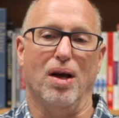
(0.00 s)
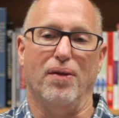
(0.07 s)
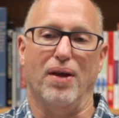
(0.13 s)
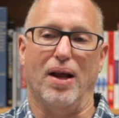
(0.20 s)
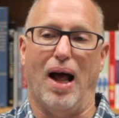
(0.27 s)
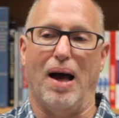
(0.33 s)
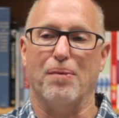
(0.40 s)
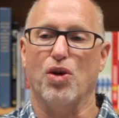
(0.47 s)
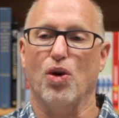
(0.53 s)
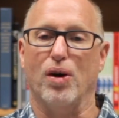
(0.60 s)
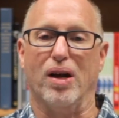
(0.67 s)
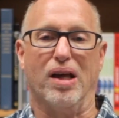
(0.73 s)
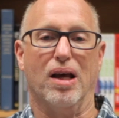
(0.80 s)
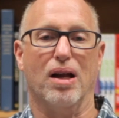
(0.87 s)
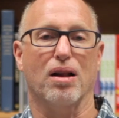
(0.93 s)
that I'm going
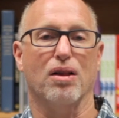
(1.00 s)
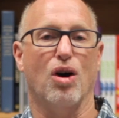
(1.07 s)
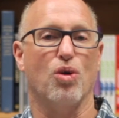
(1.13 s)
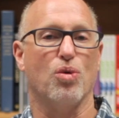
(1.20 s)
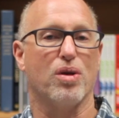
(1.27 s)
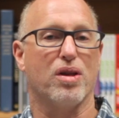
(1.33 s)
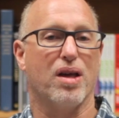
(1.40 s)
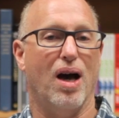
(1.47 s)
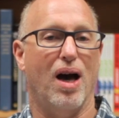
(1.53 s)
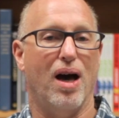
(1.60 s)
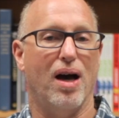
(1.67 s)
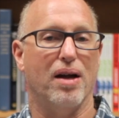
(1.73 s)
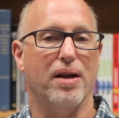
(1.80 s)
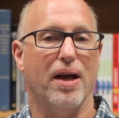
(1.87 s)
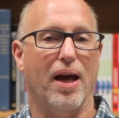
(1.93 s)
to get alone with
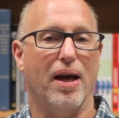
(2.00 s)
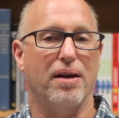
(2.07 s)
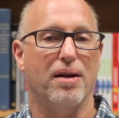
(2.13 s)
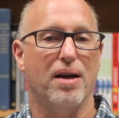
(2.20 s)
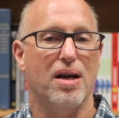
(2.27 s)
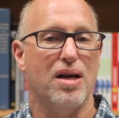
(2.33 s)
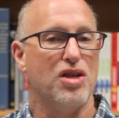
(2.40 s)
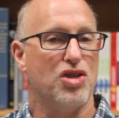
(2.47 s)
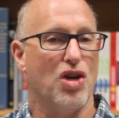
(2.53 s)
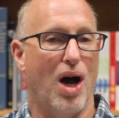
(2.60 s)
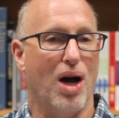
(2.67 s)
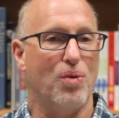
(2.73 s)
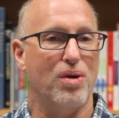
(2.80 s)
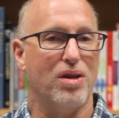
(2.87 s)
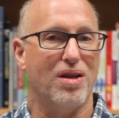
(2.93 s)
God and
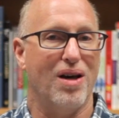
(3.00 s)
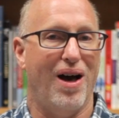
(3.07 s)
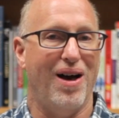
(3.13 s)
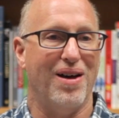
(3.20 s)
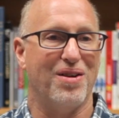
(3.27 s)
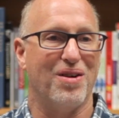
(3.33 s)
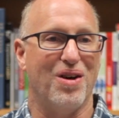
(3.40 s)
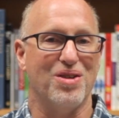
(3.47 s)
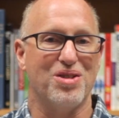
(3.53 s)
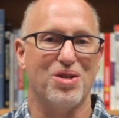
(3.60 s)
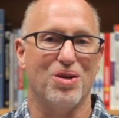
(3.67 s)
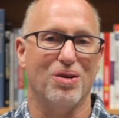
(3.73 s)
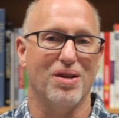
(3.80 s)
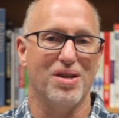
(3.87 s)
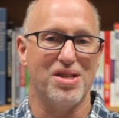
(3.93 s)
talk with God and
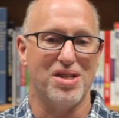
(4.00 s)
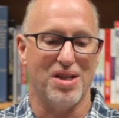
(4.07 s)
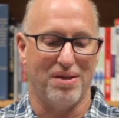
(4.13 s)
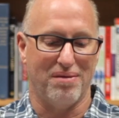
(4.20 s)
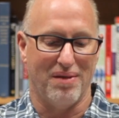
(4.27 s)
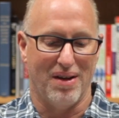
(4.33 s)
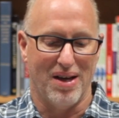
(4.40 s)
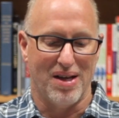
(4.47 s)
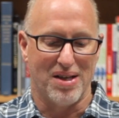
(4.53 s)
also listen